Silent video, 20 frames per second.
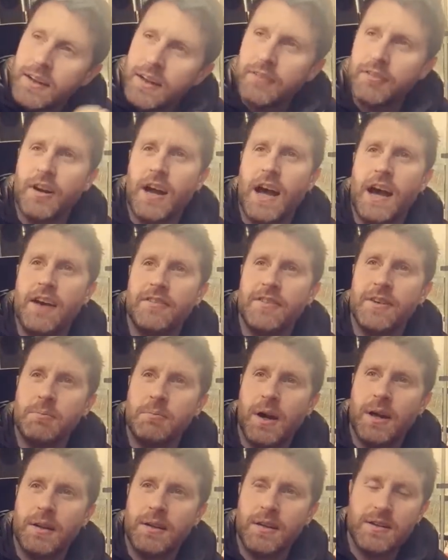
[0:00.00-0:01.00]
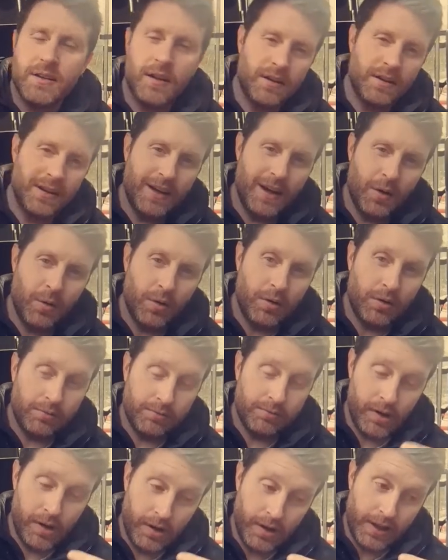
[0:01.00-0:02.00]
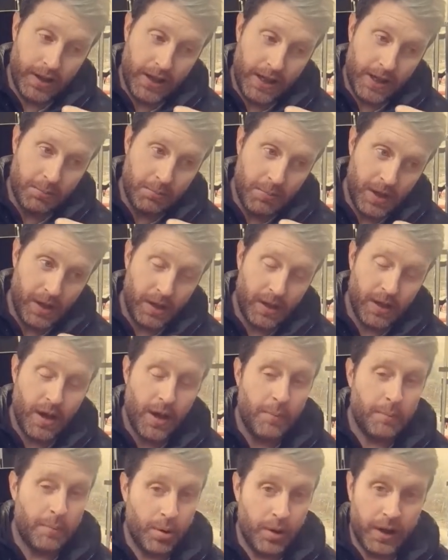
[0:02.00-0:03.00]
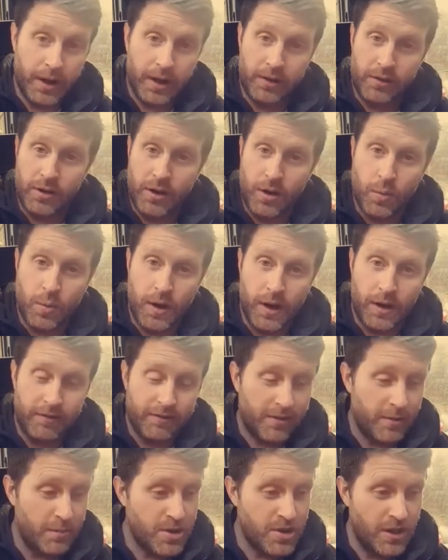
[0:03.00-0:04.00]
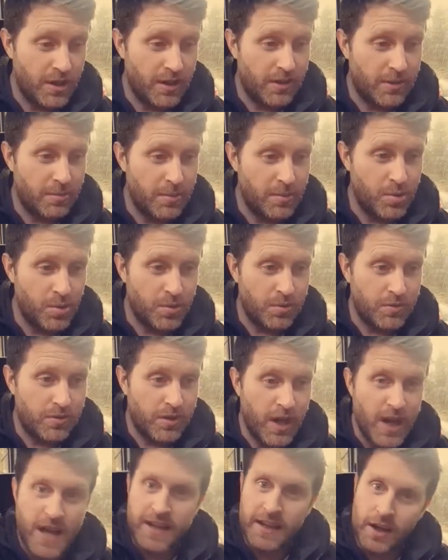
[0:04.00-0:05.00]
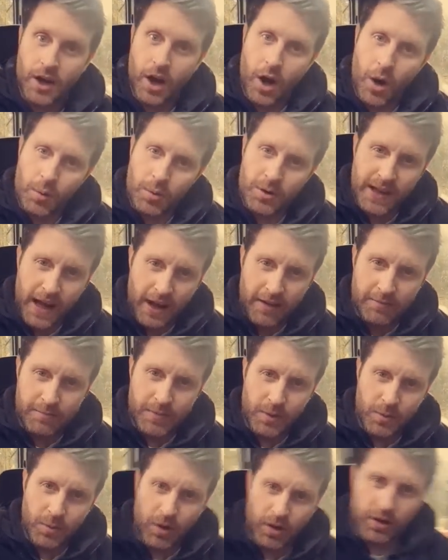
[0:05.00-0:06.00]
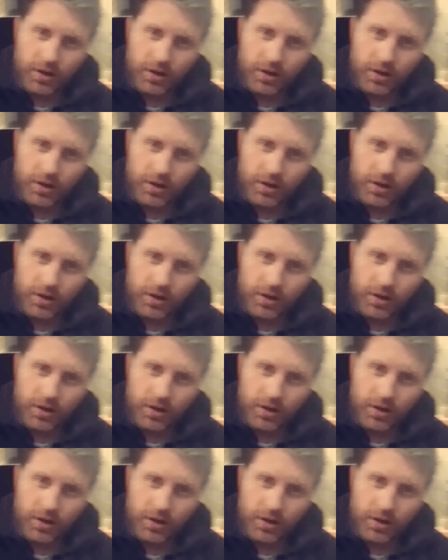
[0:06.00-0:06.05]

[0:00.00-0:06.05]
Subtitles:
Never have the man that's on the hour, i.e. me, pricking around waiting for machines to be moved. They always have me